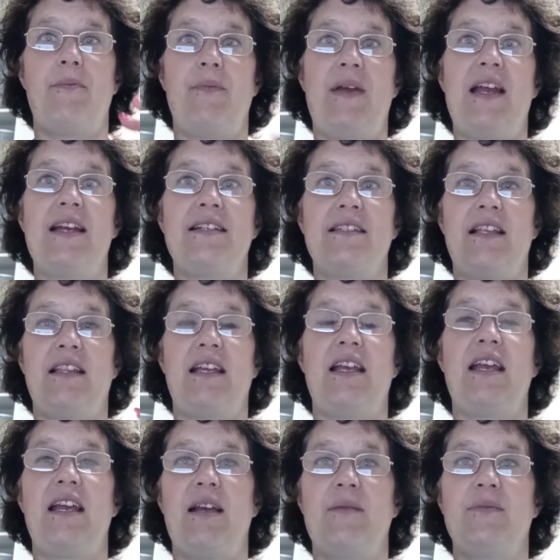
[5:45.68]
base, at the
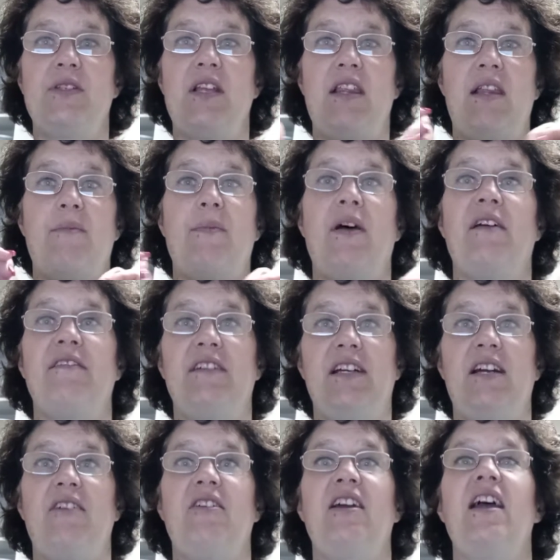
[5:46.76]
hips, at the pelvic
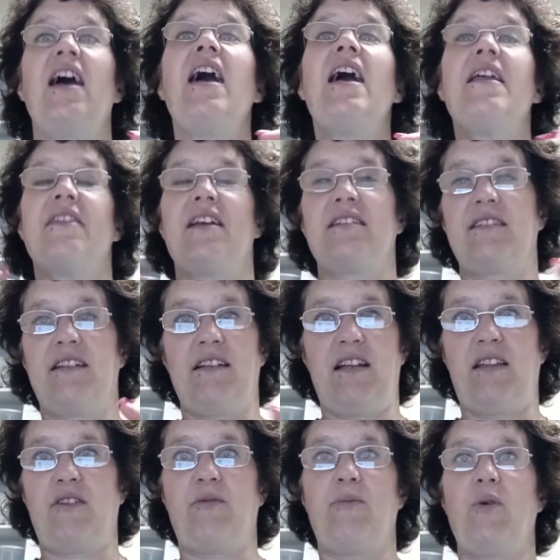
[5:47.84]
area, that's
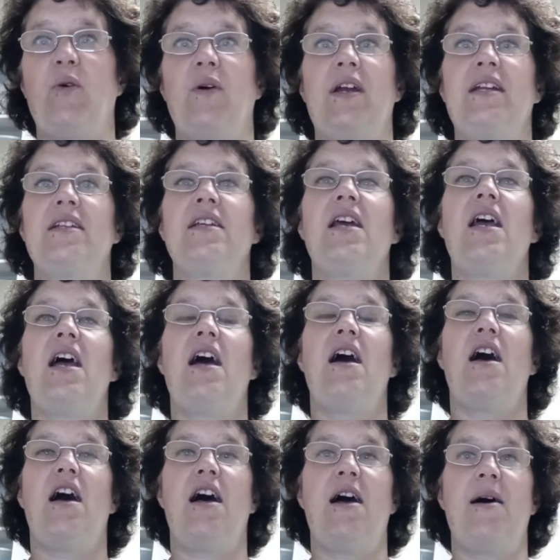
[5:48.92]
another point.
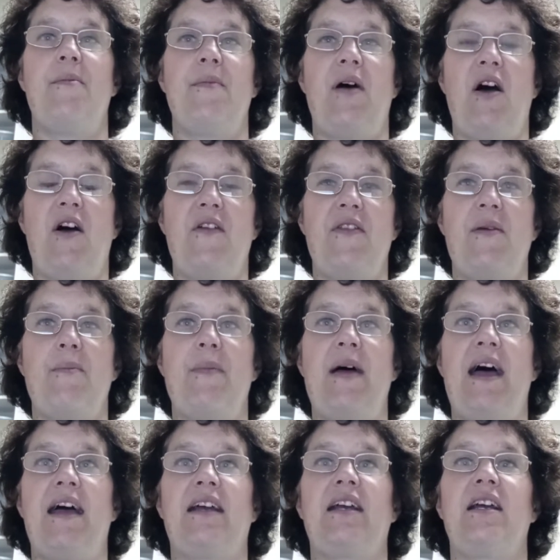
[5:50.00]
On the
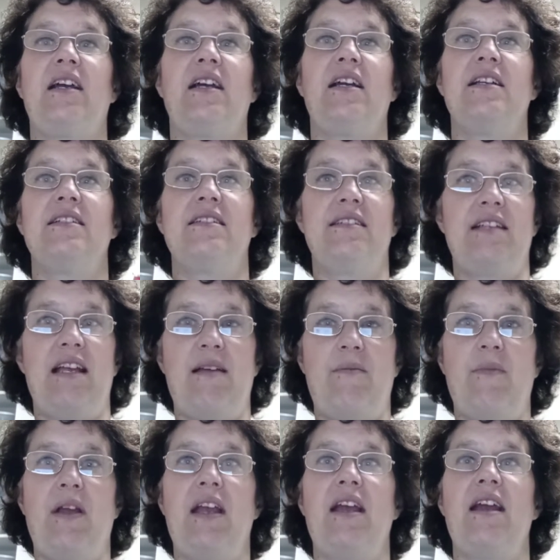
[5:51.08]
back,
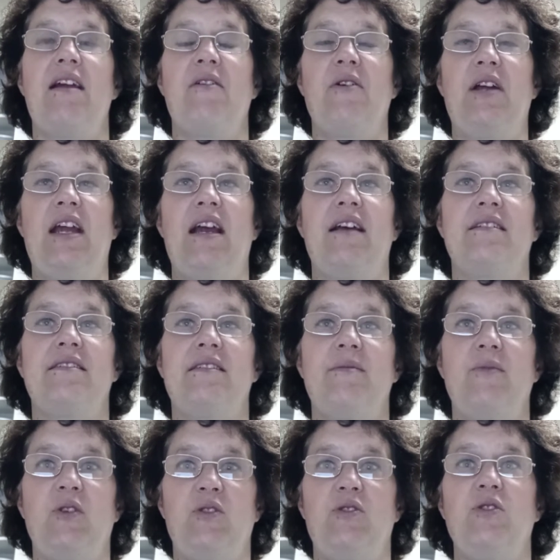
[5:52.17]
same area,
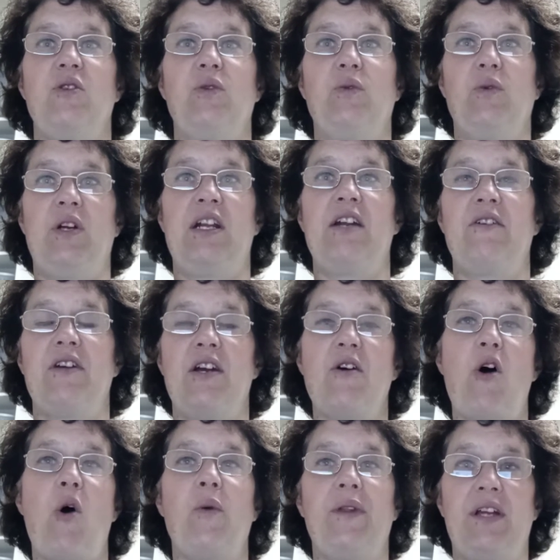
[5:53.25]
similar to the groin area,
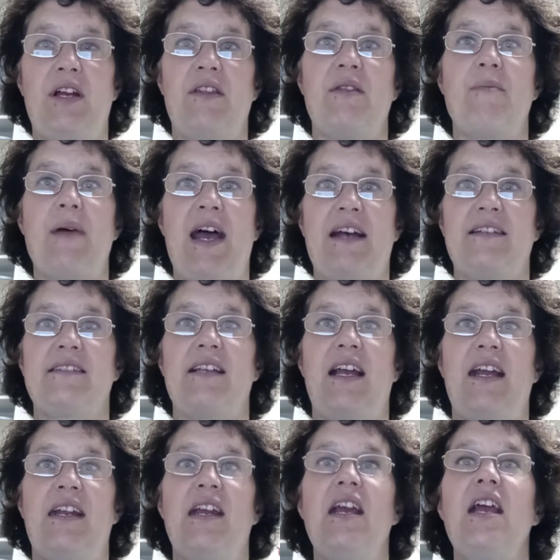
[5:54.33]
only on the back
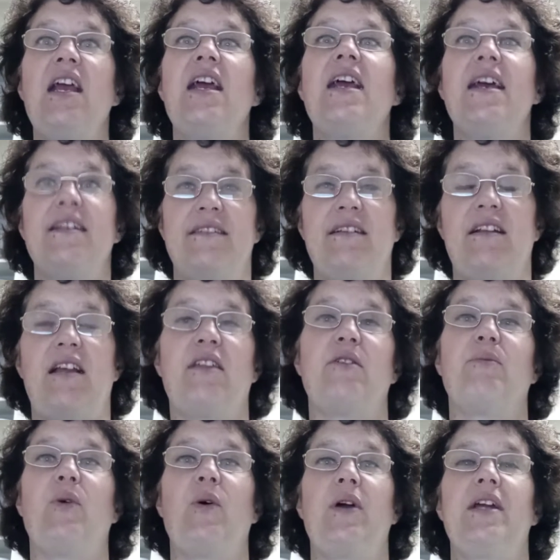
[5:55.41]
side, is another
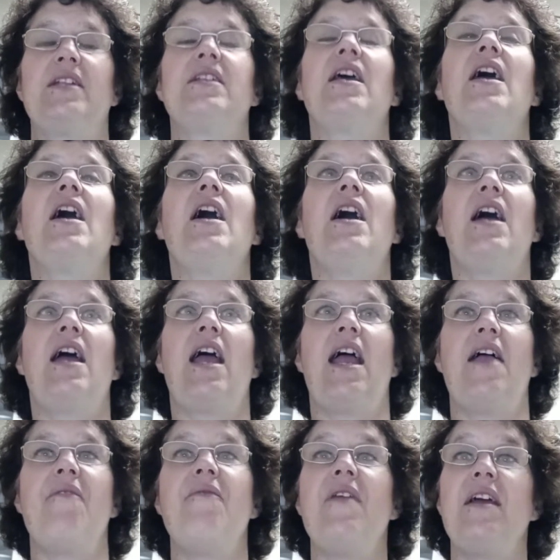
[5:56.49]
point.
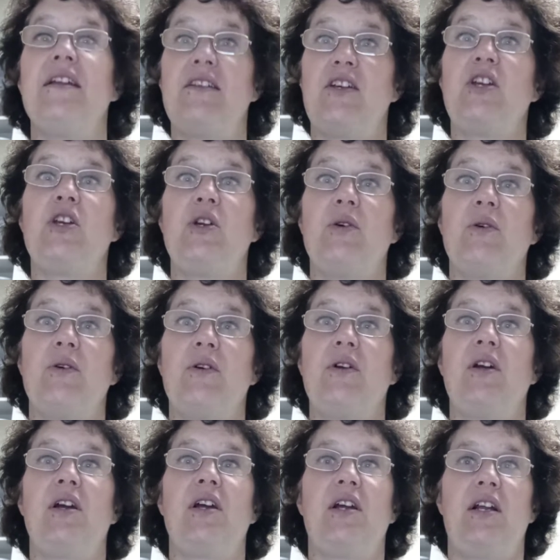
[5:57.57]
And then your
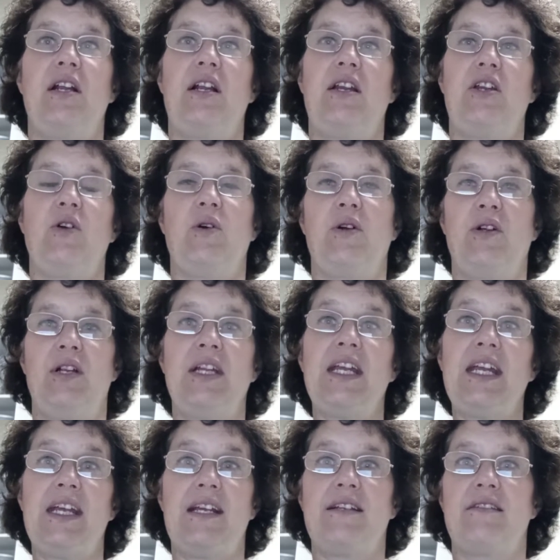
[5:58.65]

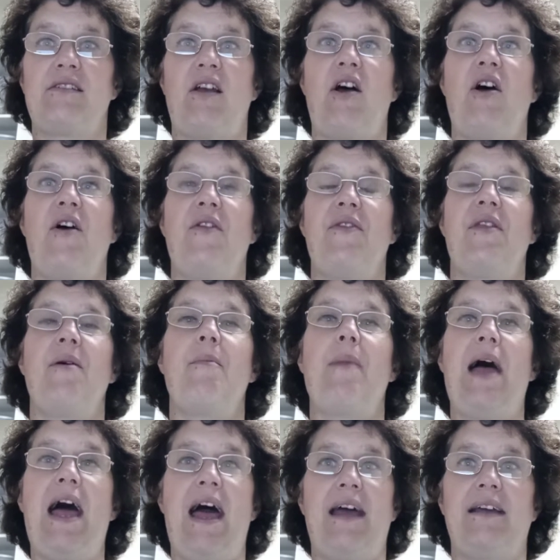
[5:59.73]
knees on the
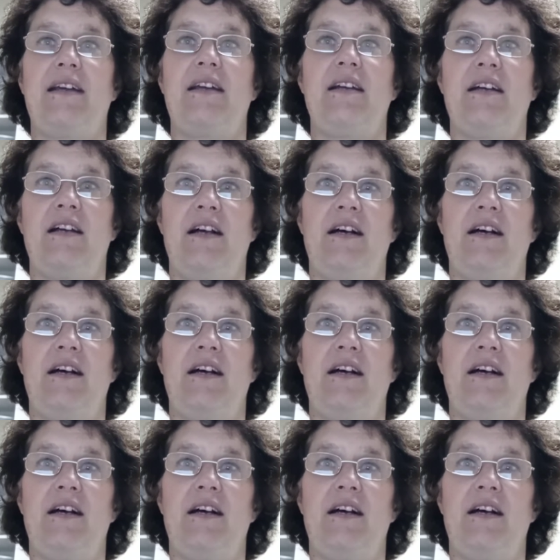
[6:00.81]
back,